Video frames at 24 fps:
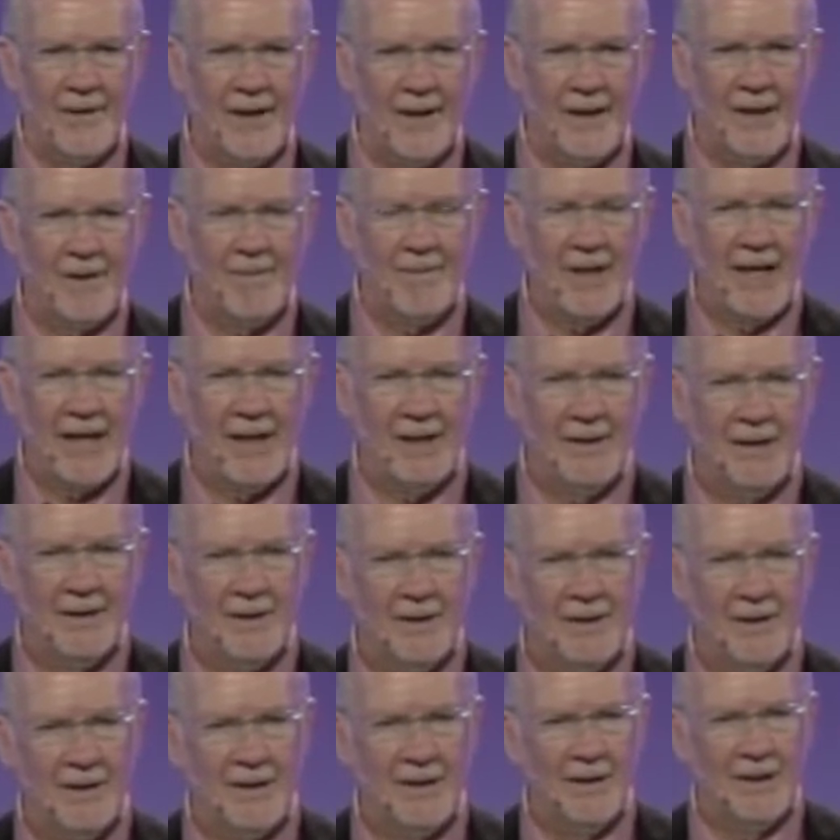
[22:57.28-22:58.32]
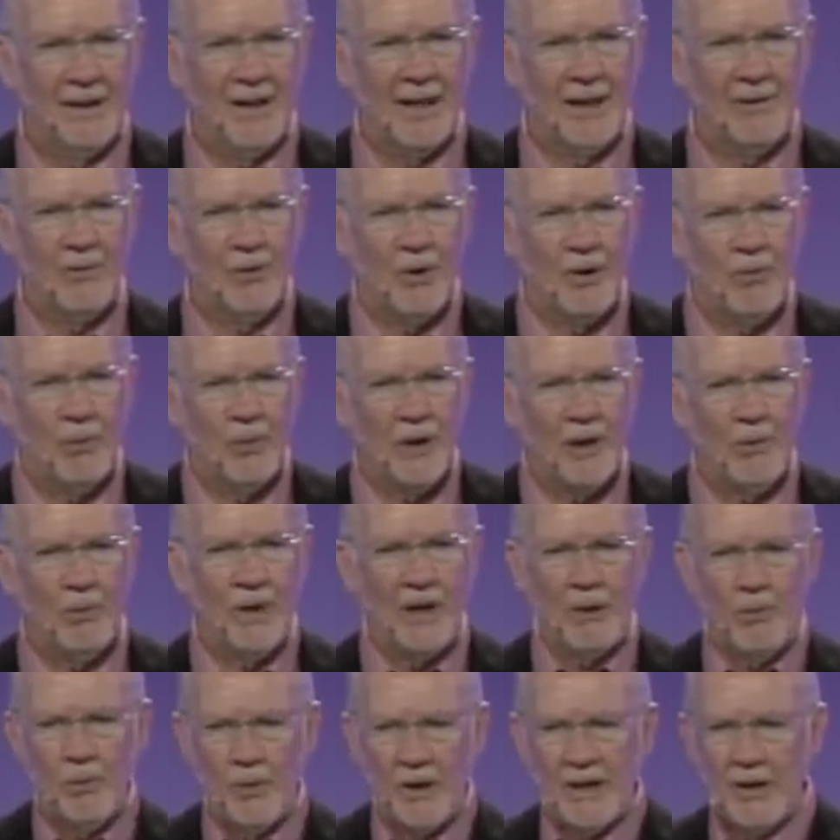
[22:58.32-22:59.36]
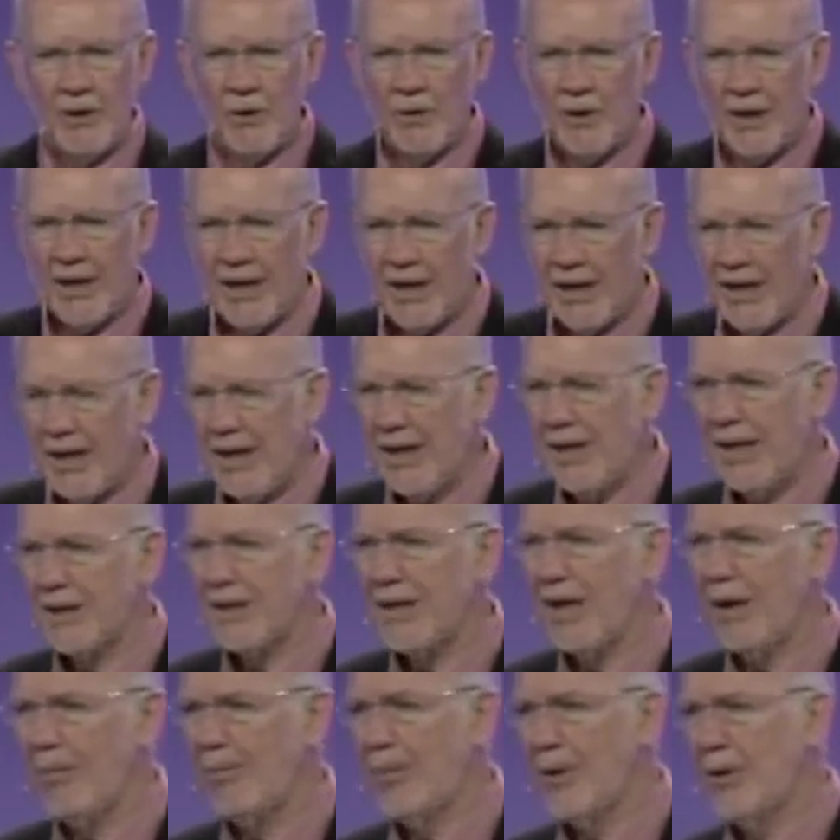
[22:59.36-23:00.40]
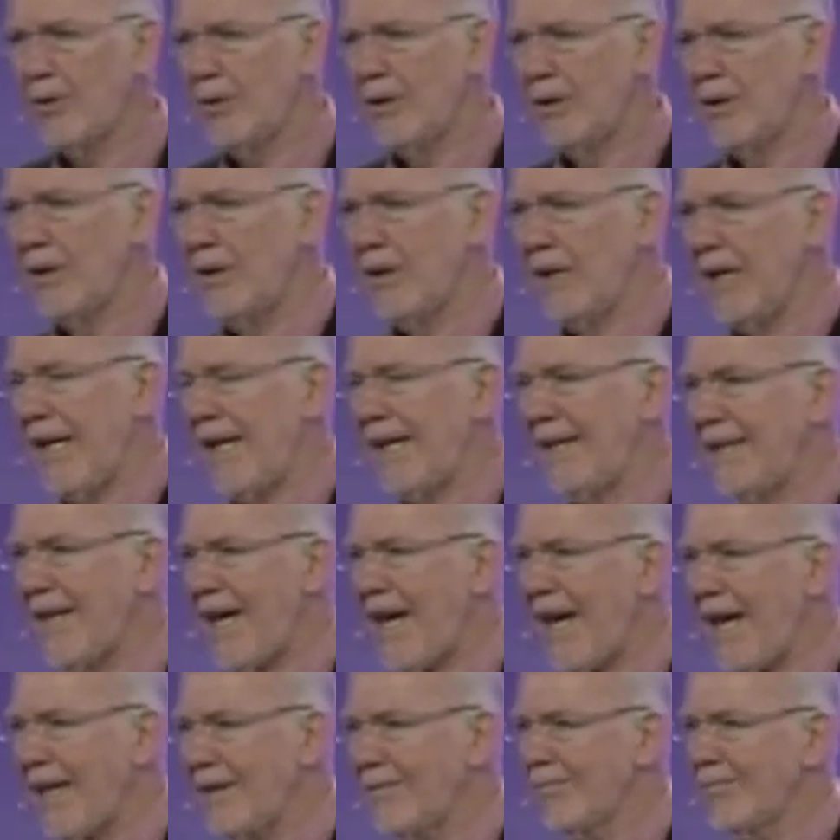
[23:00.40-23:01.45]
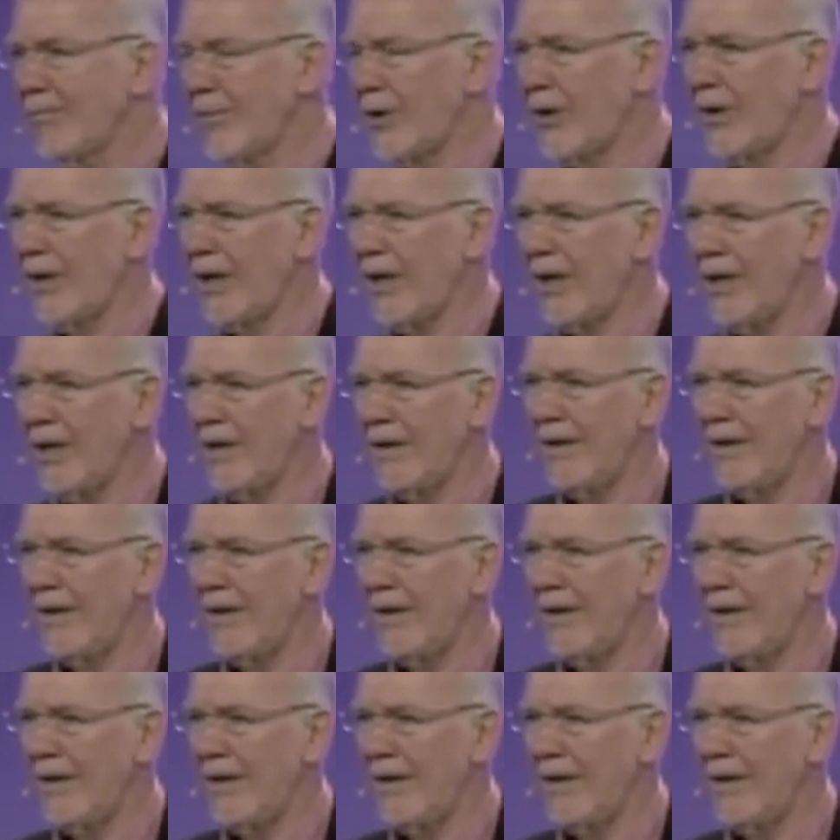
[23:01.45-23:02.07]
Amen? We know a couple in Edinburgh.